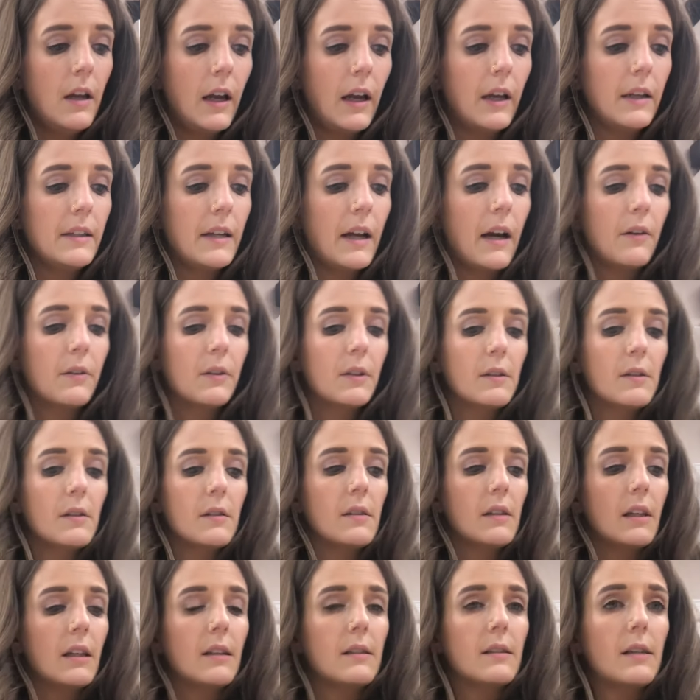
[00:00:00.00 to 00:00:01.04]
And now this
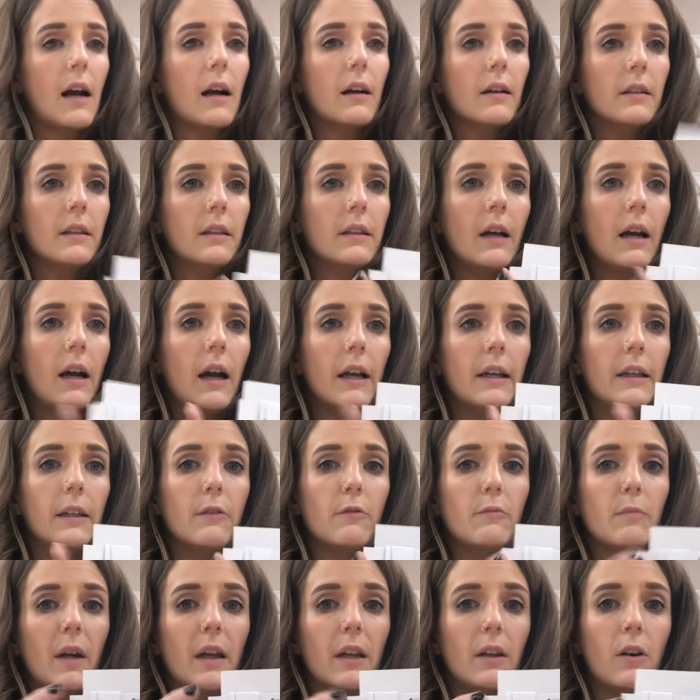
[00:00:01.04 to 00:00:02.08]
is exactly the height
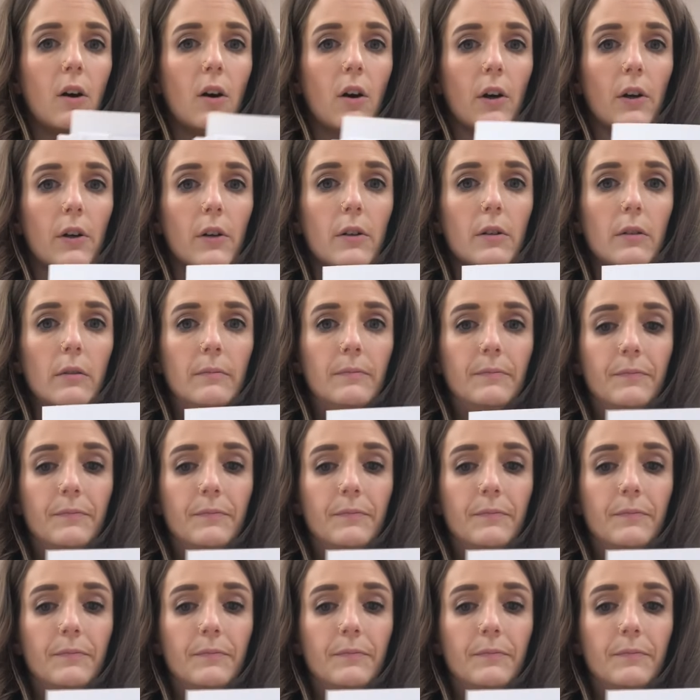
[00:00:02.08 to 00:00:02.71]
of my card.